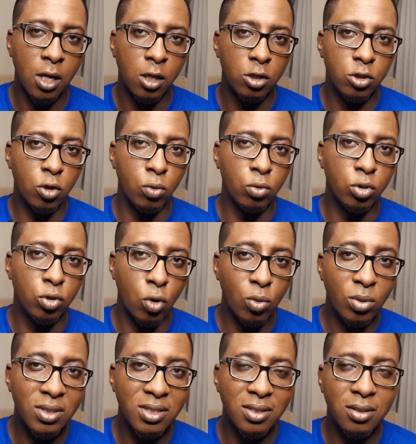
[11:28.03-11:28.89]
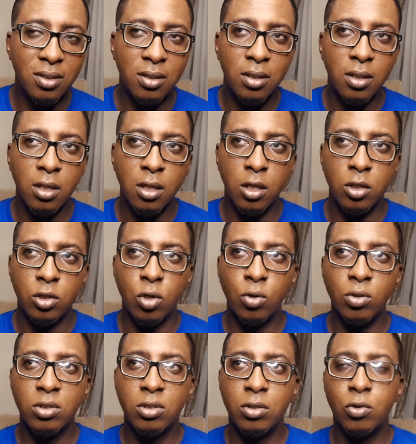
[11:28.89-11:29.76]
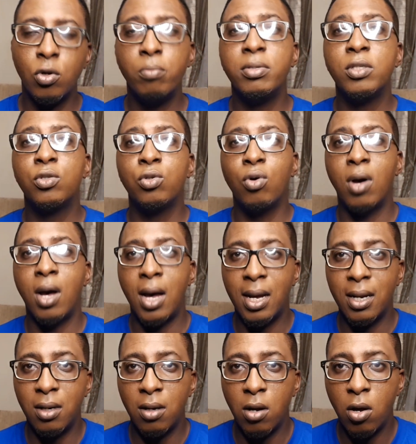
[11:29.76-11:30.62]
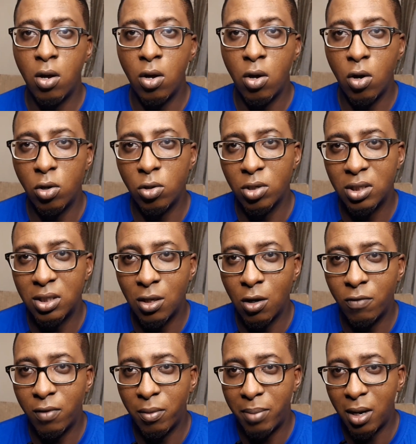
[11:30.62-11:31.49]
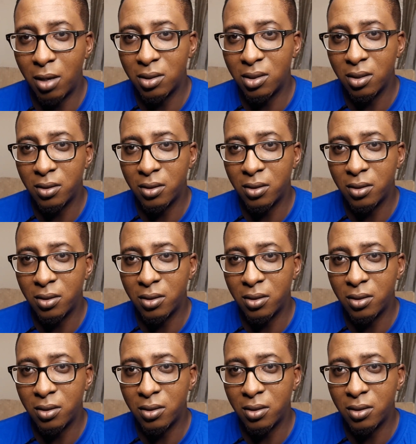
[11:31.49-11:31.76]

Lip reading: So don't be too hard on yourself about